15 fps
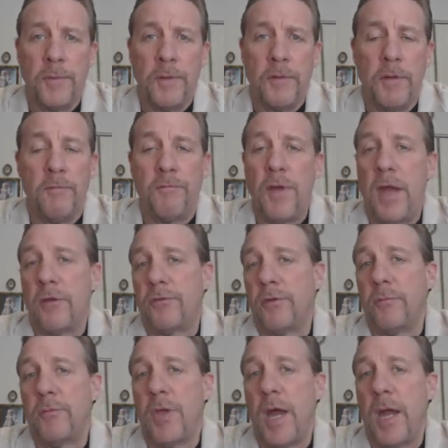And in fact,
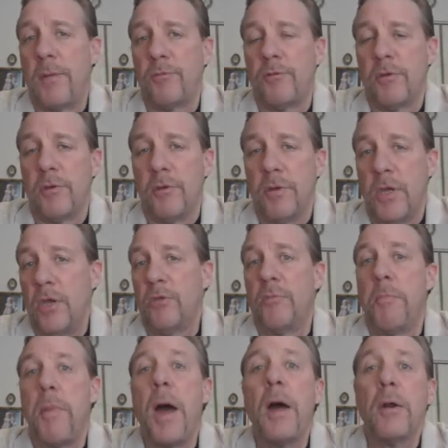sometimes
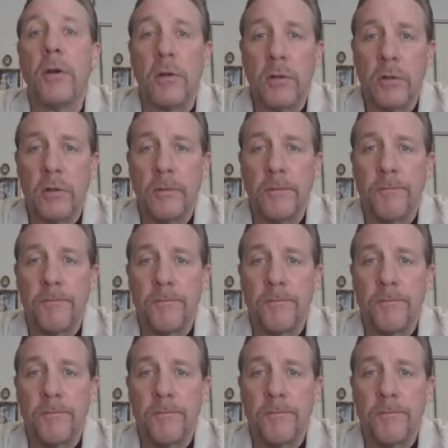it's better